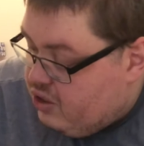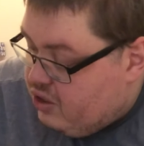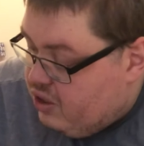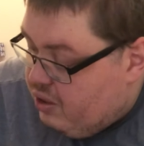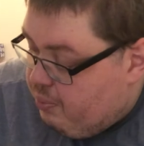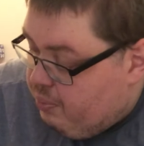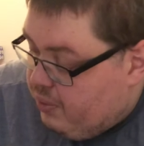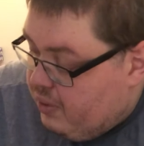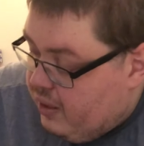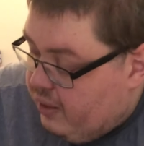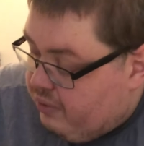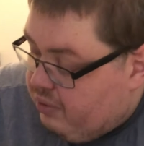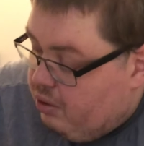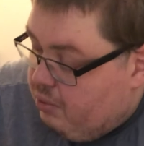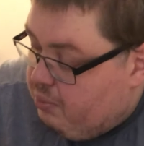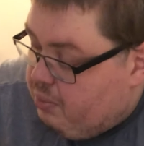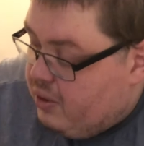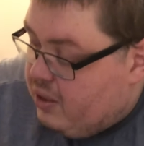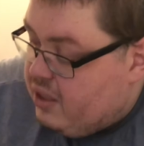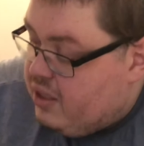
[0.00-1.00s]
She left a
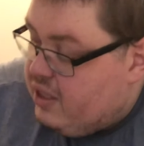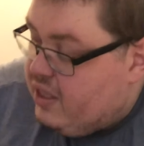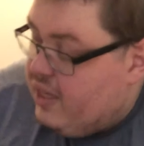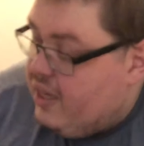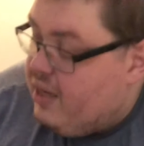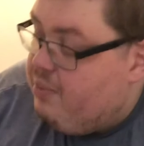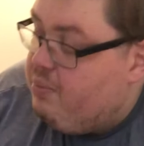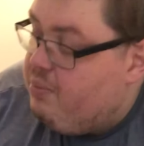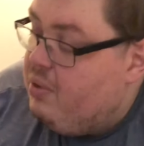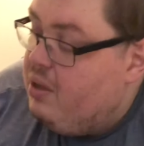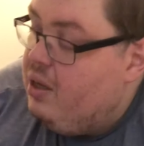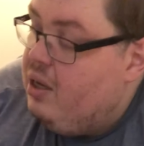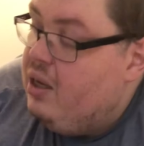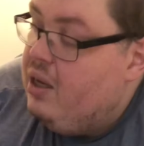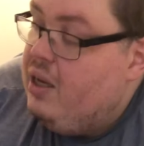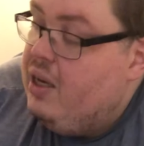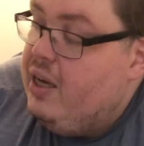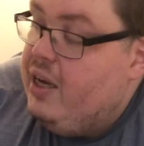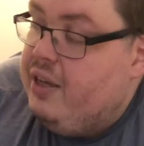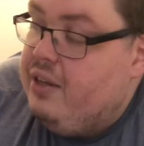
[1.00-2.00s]
little bit of stem,
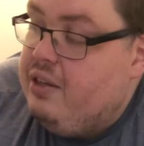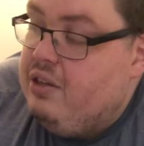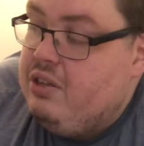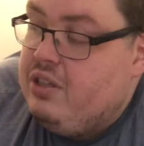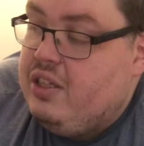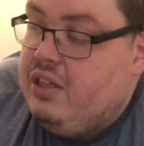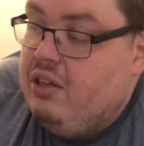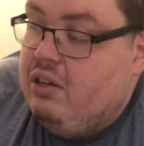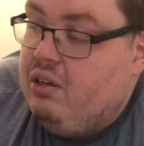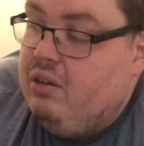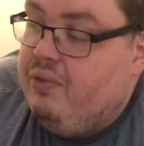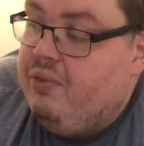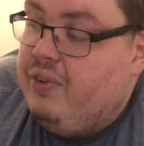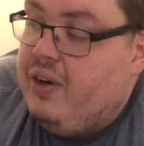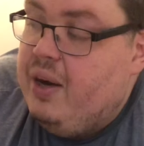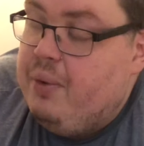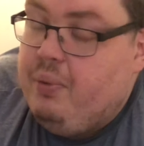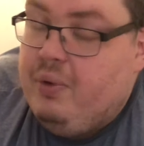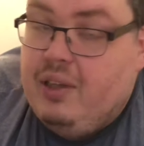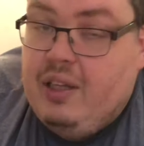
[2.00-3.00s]
and they're still
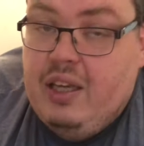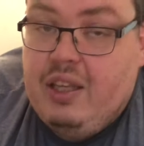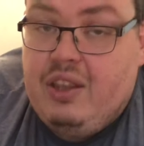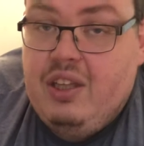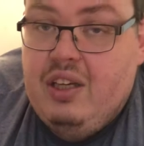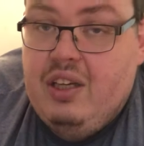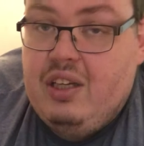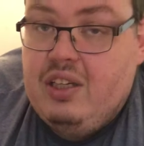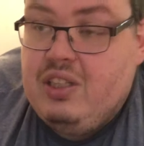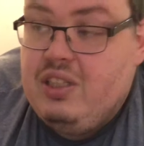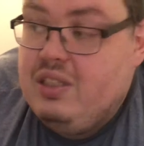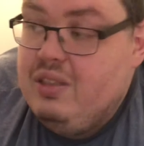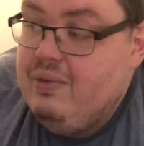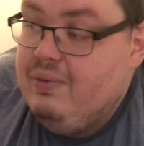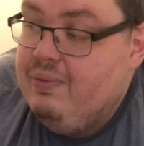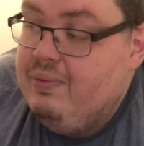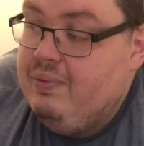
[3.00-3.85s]
vibrant like this.